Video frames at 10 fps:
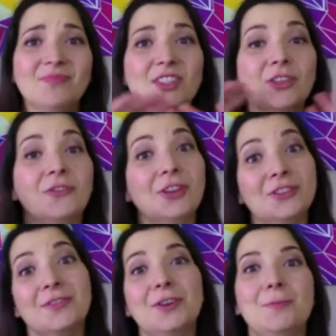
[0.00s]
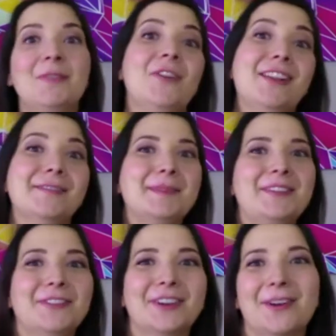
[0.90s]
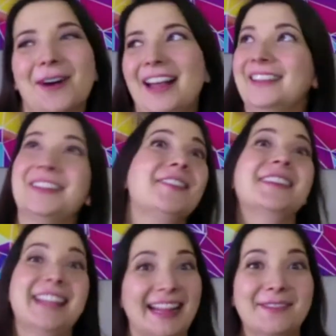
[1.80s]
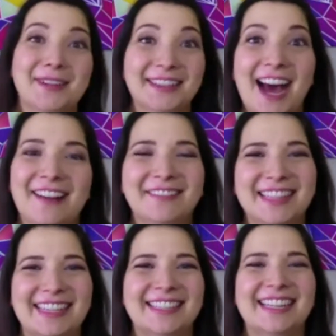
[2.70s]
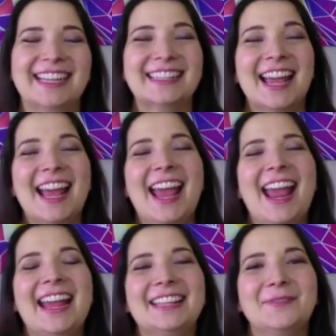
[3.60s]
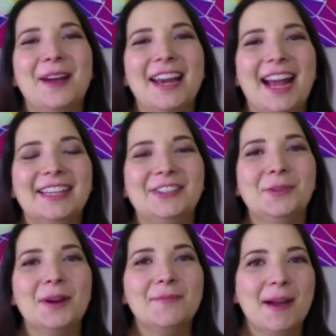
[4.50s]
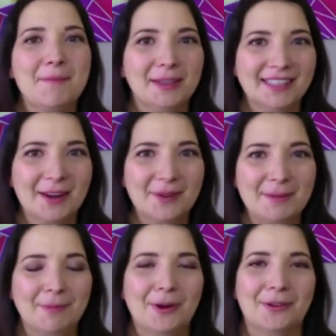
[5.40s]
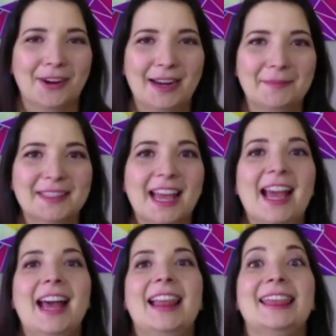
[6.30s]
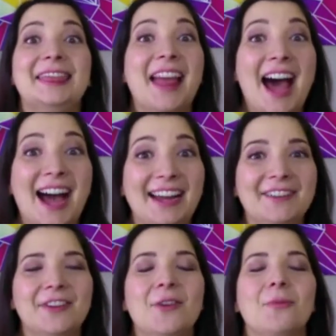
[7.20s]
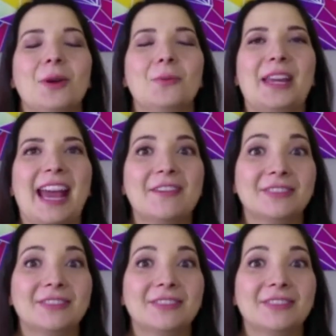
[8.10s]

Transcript: So, for those of you who've been following me for a while, you know exactly what a live session is. It's when I do one of my multi week programs live, where we have